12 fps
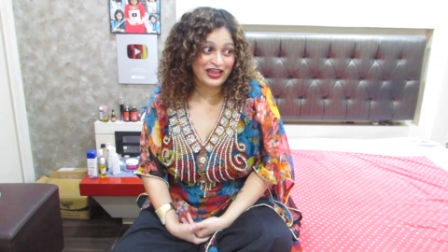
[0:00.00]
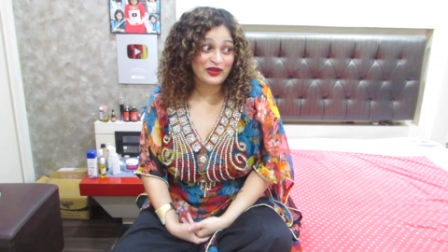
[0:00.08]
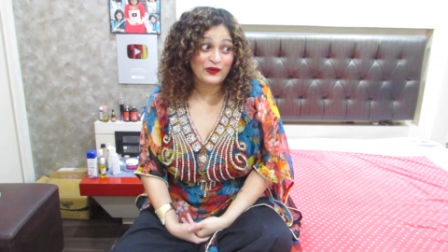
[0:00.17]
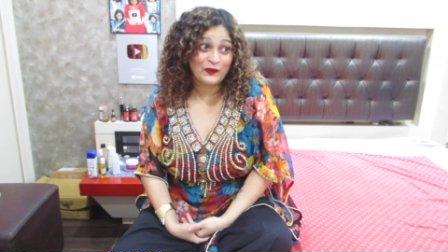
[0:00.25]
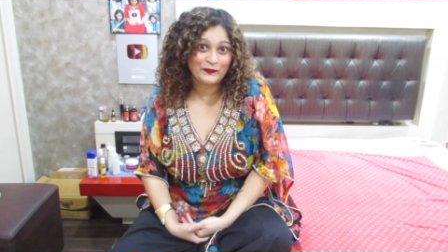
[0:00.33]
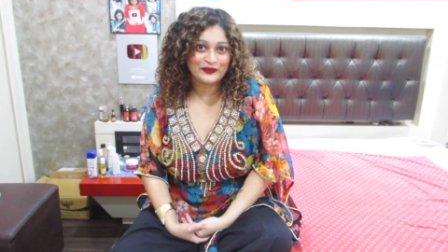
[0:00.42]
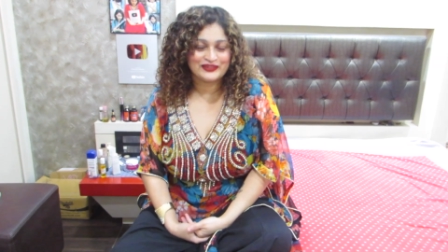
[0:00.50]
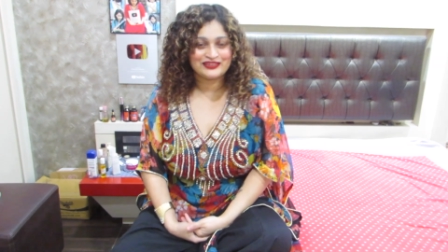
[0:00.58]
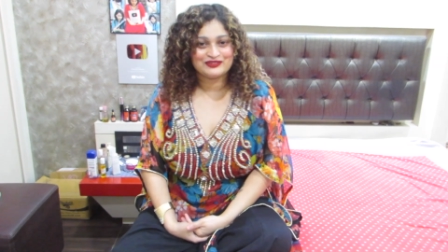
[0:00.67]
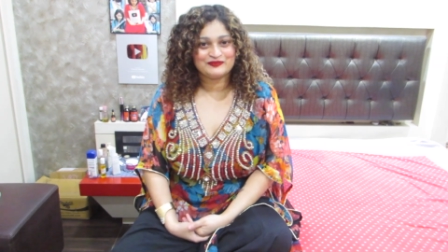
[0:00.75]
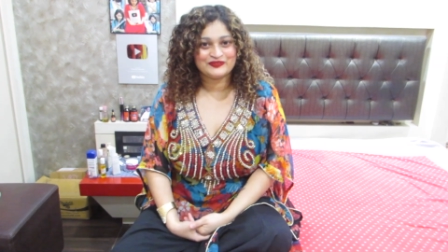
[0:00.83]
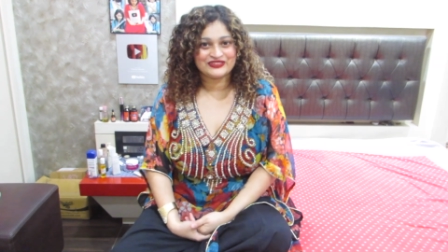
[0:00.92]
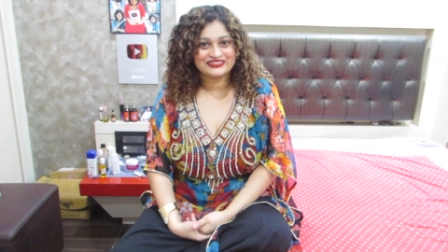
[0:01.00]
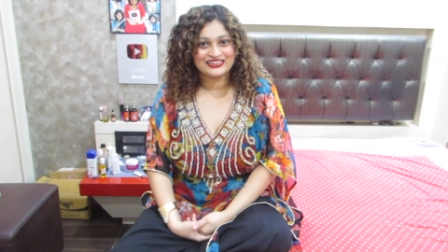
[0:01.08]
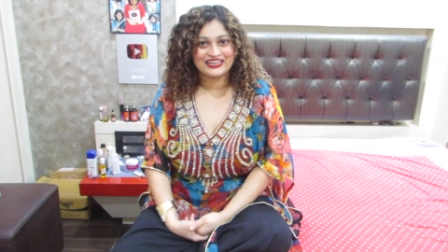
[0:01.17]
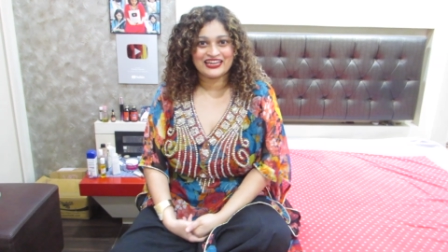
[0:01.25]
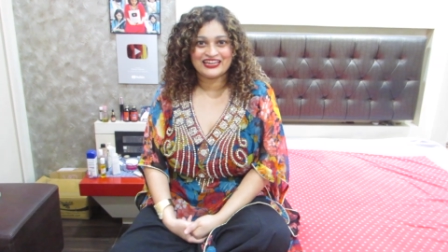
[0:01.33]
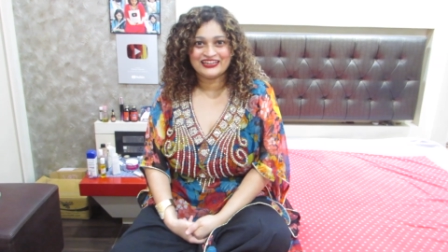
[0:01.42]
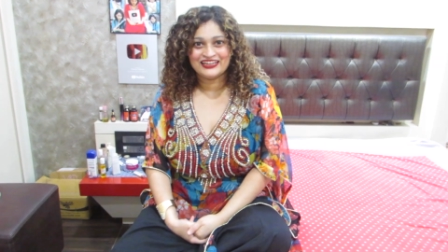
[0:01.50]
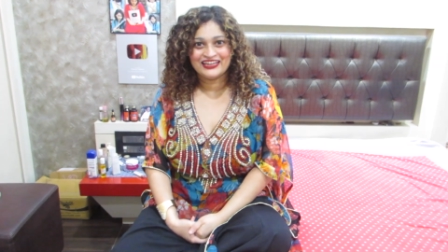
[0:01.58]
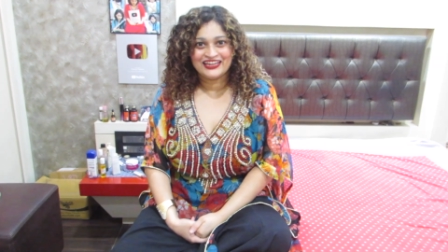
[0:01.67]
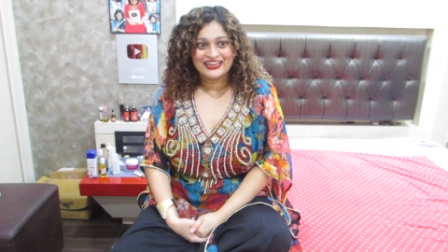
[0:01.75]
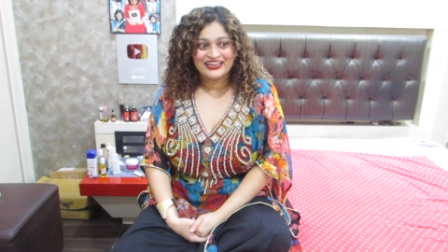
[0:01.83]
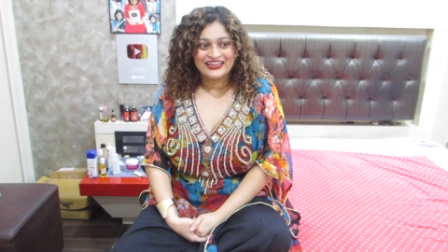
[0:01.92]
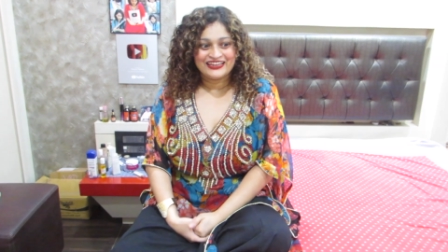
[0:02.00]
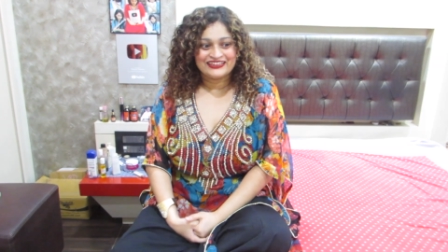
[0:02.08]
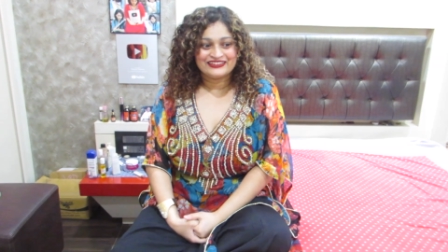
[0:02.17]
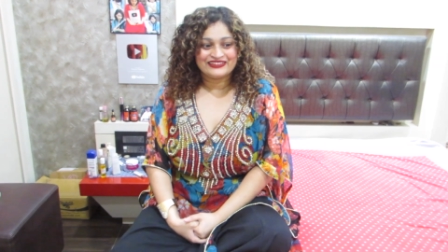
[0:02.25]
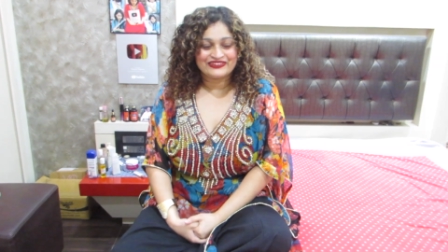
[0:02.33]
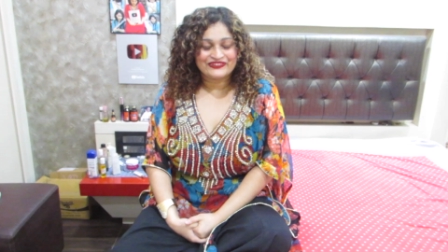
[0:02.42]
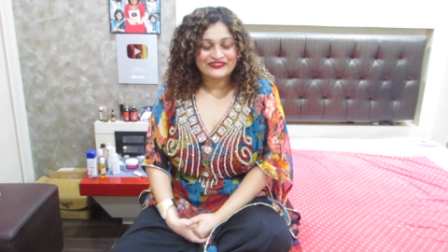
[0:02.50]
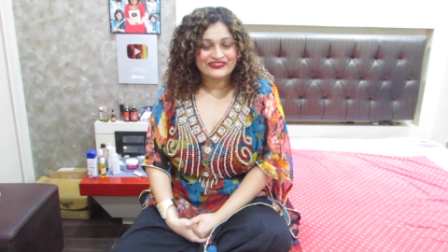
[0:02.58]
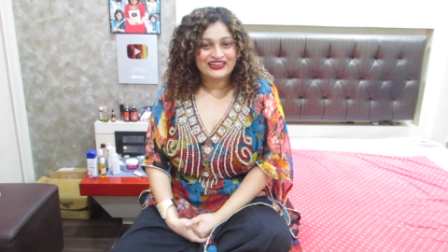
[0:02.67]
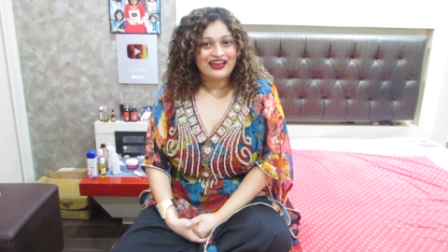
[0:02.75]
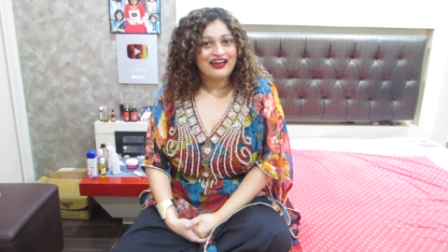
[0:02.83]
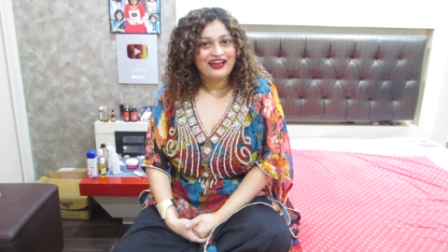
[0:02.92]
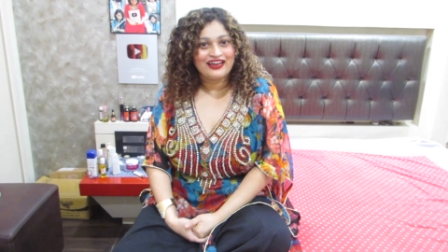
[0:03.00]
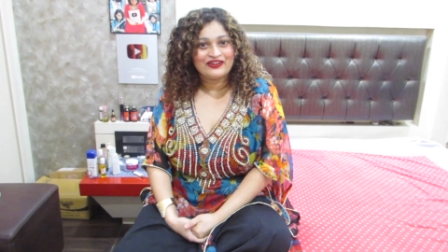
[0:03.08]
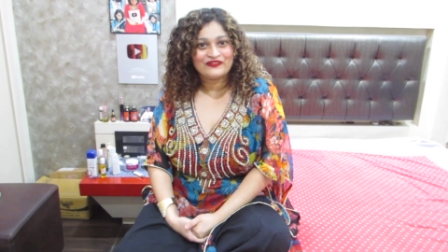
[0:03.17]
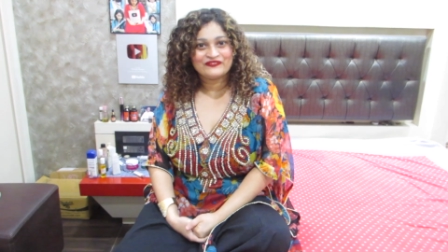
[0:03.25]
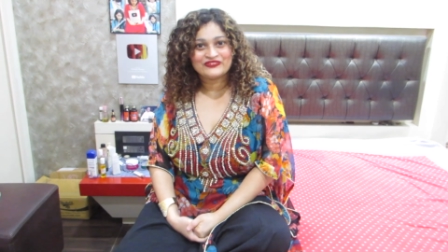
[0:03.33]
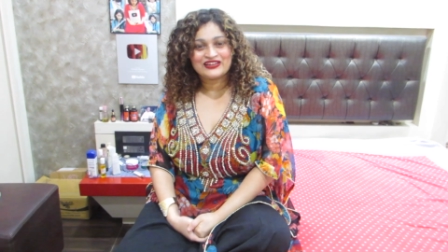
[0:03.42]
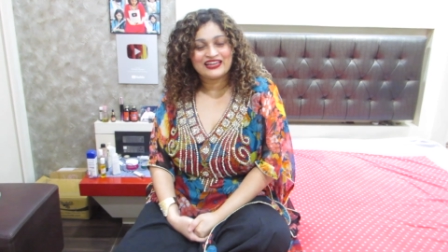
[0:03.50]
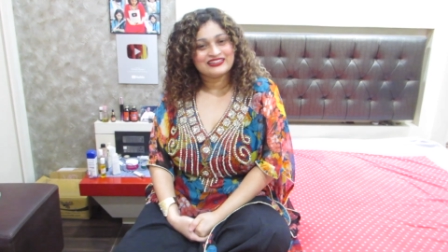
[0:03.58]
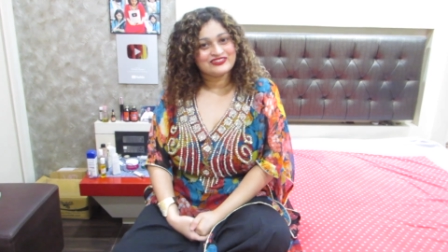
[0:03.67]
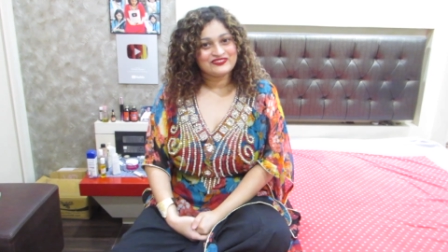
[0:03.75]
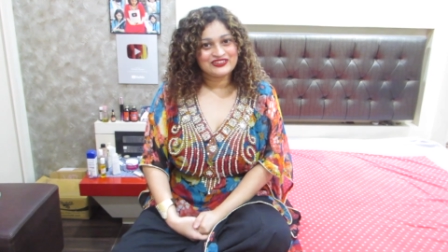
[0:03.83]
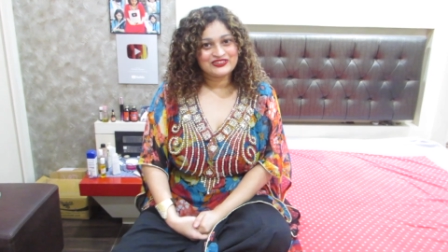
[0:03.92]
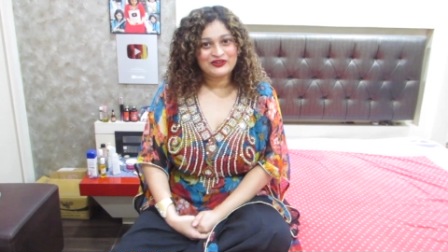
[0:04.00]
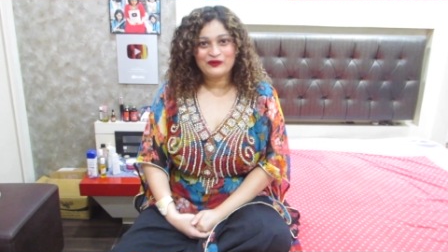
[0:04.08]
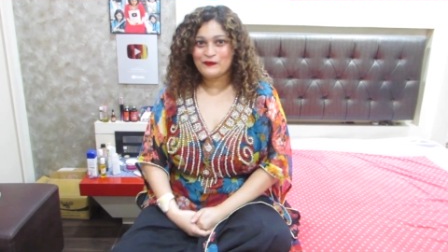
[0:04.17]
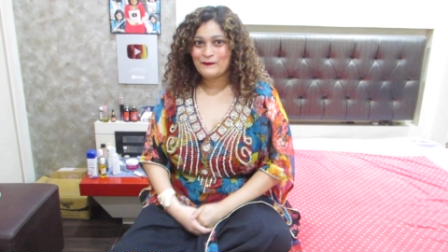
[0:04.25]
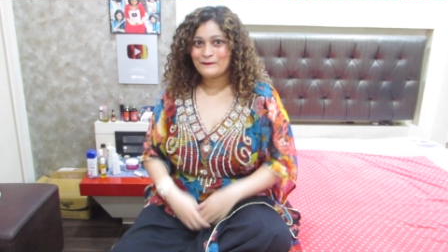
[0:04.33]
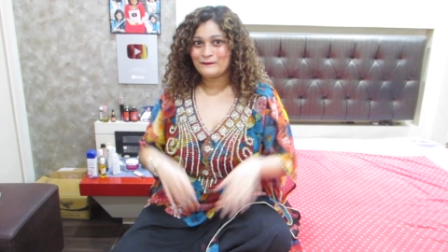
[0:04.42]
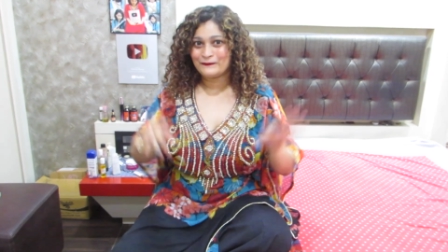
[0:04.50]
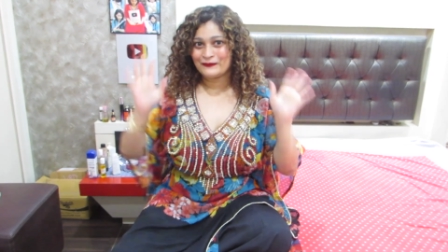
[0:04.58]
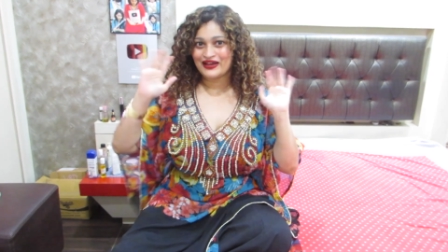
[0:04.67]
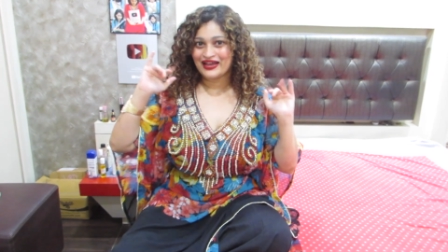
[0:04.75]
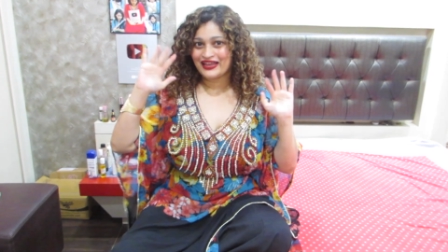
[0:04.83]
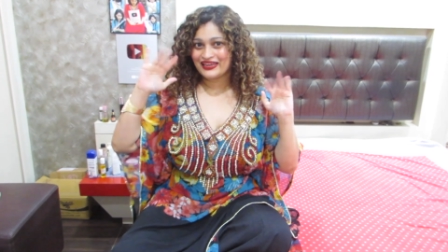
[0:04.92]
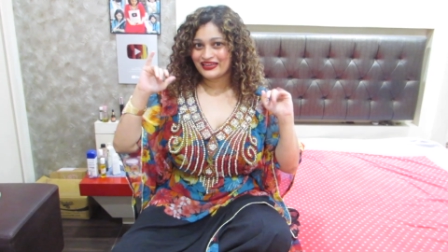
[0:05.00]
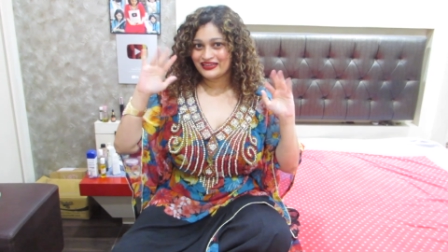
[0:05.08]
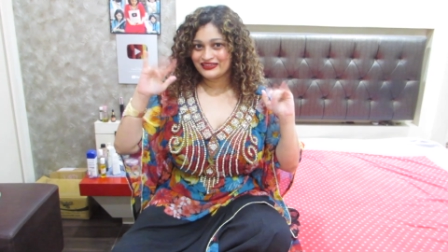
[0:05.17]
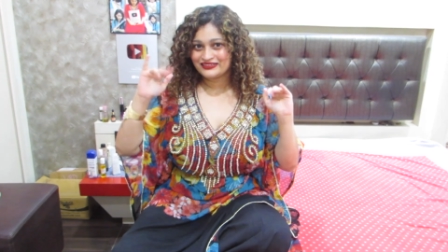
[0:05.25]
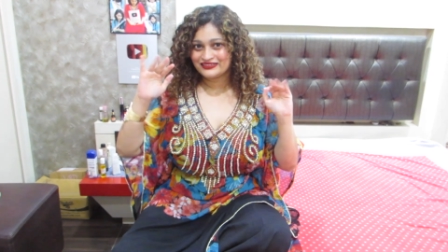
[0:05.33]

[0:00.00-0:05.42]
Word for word: I open this birth again. So yeah, I hope you like this video. Bye.